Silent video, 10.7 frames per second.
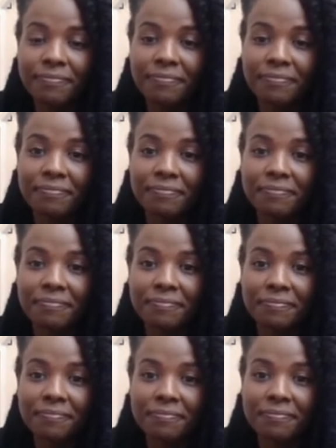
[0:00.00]

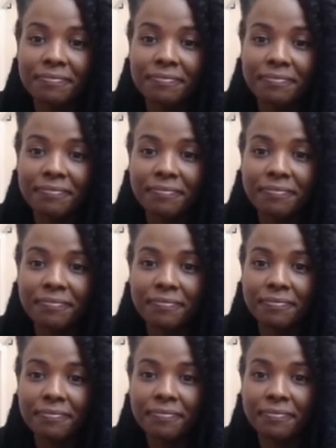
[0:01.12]

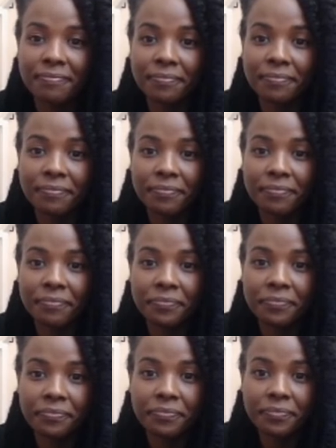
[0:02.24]

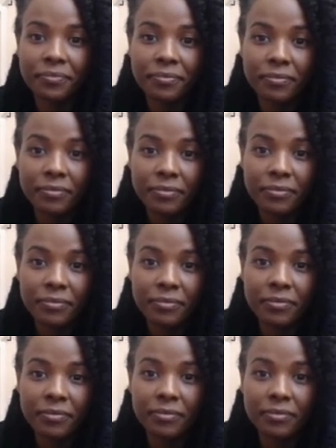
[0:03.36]

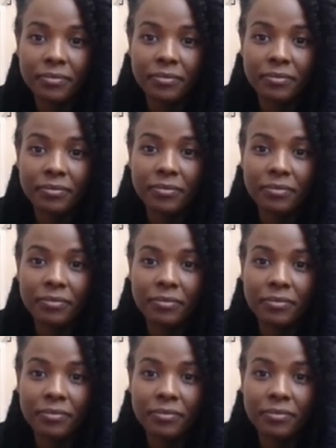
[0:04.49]
No words are spoken by the person on screen.